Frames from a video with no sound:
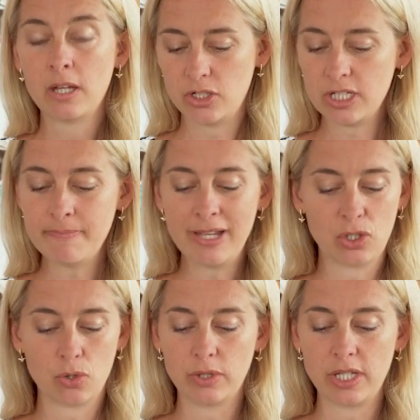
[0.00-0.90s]
Just
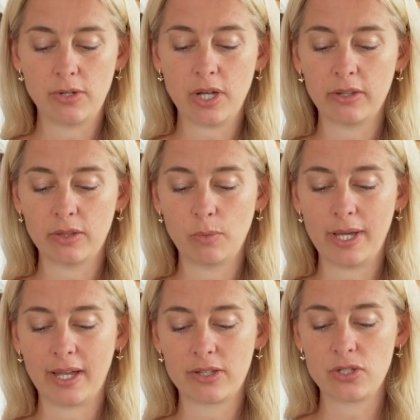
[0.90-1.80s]
make sure that you cut the
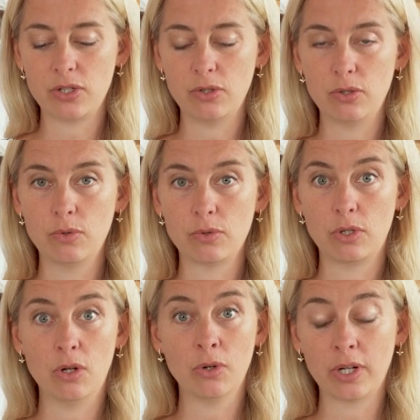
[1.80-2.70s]
wick to
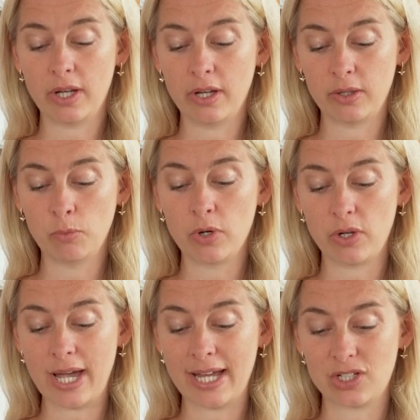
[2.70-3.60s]
longer than what
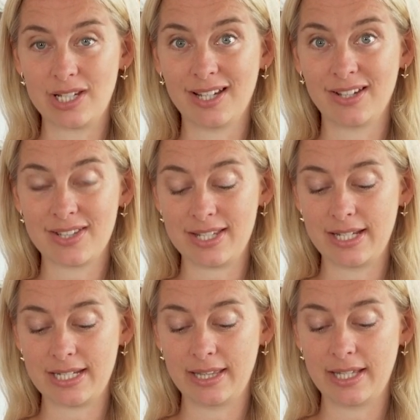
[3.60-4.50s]
you're actually going to
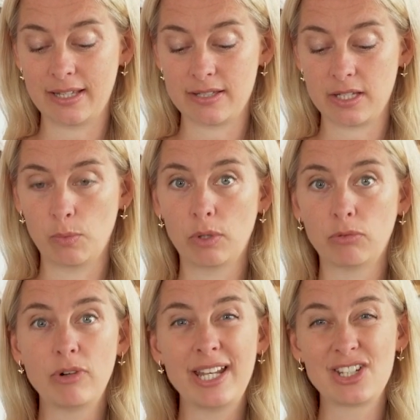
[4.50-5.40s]
need it in the end. So we'll
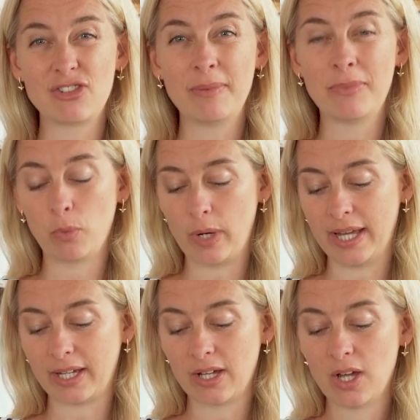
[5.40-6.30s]
re-trim the
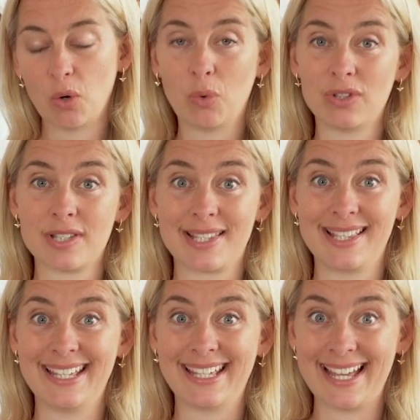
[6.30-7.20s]
wick once
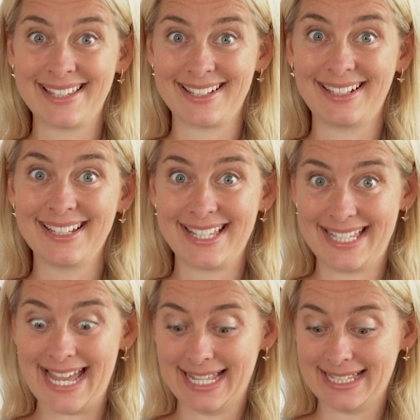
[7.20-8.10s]
the candle has
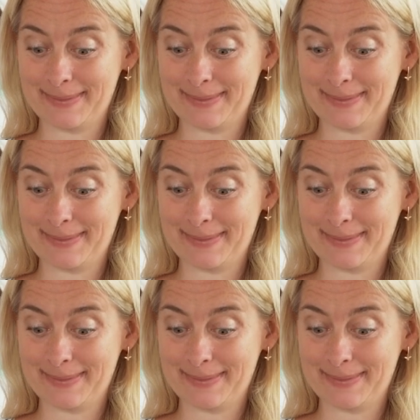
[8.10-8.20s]
set.